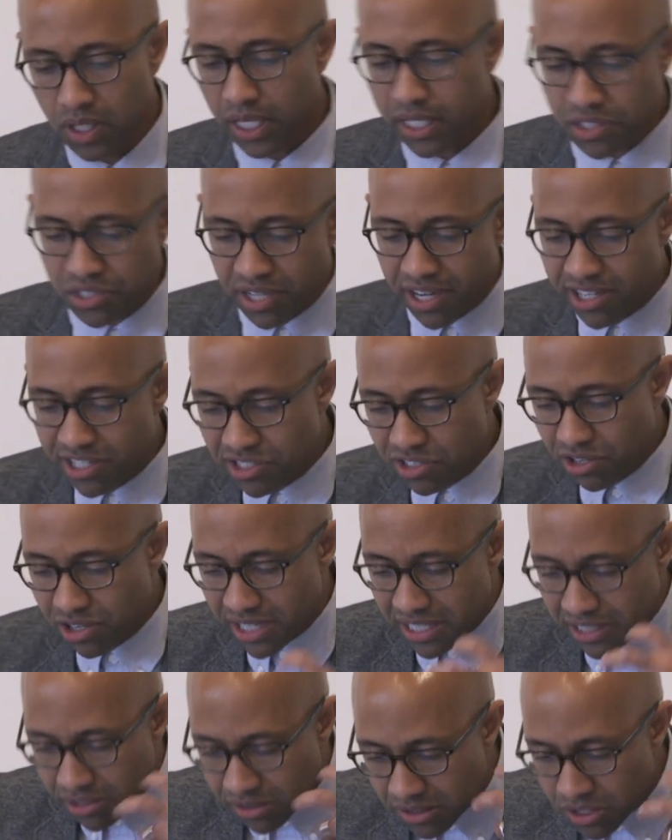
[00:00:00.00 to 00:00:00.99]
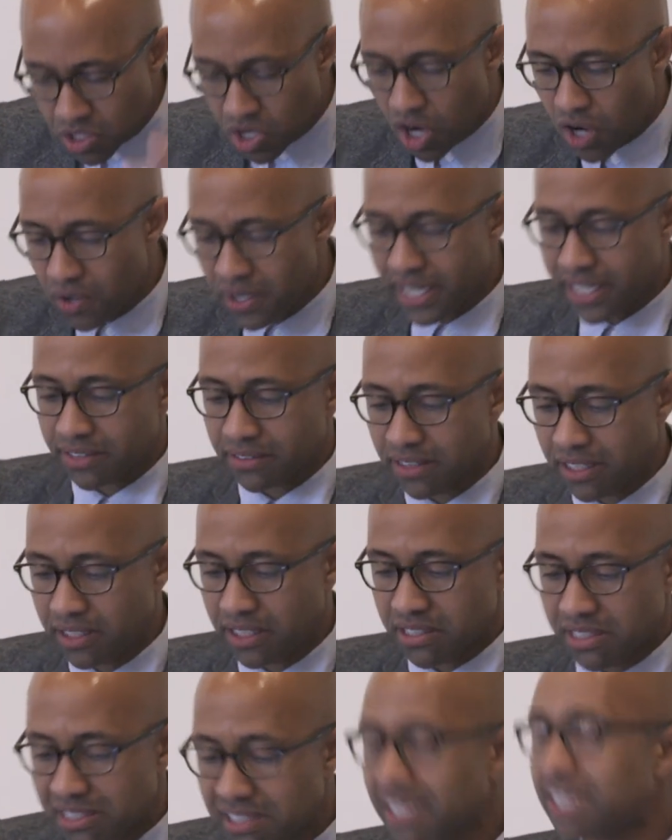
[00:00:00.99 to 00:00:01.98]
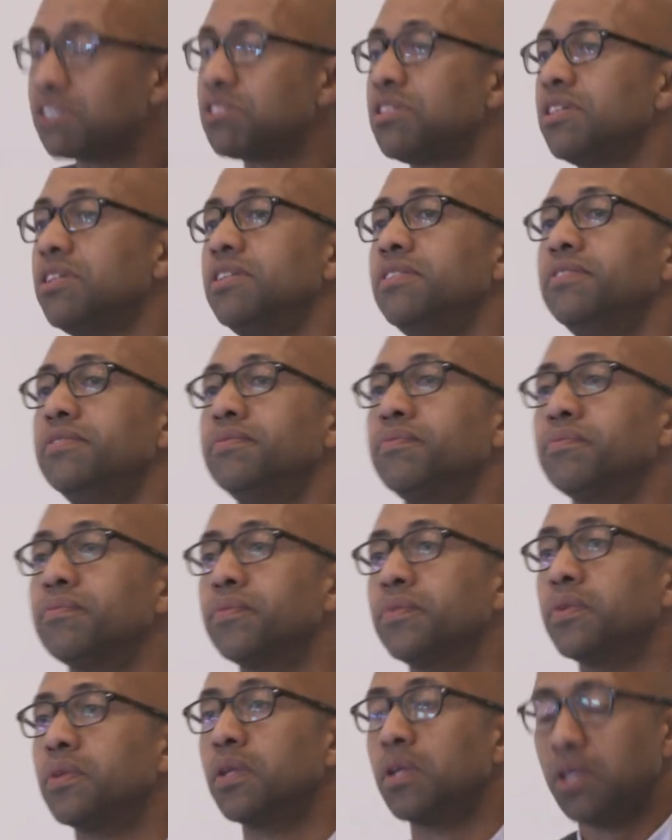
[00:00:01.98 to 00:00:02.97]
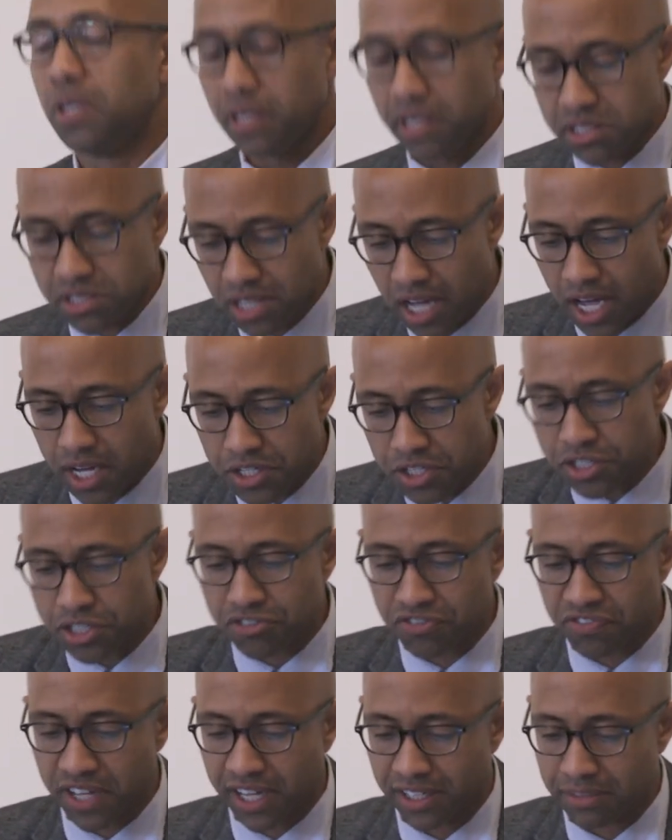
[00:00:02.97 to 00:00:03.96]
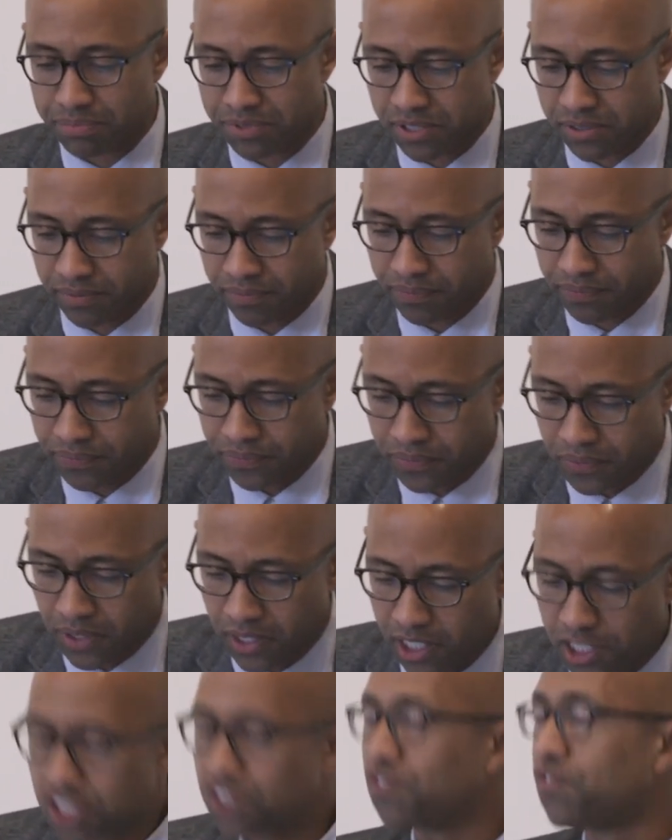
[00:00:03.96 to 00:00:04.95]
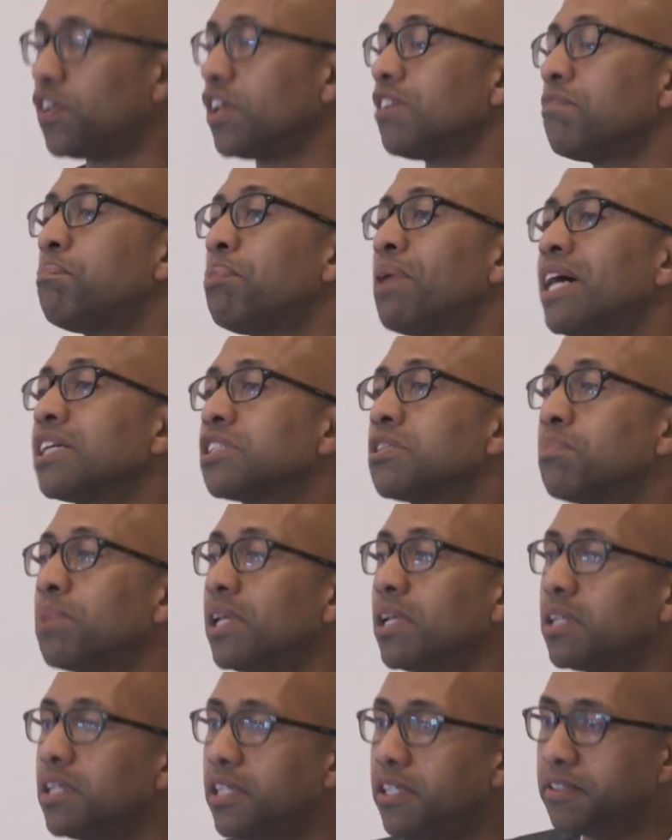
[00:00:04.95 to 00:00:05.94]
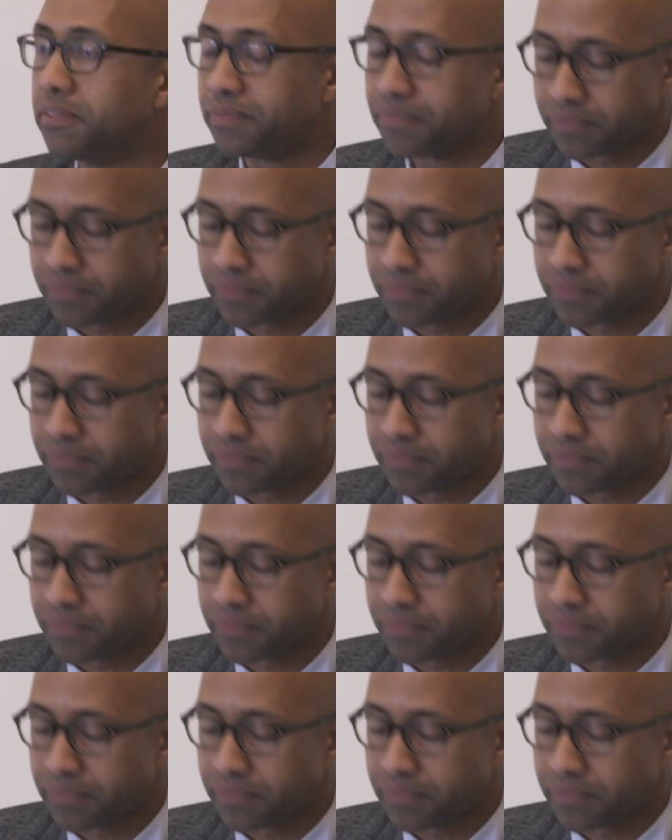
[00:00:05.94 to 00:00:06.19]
A territory is inchoate and contested. It is underdeveloped. It is full of possibility.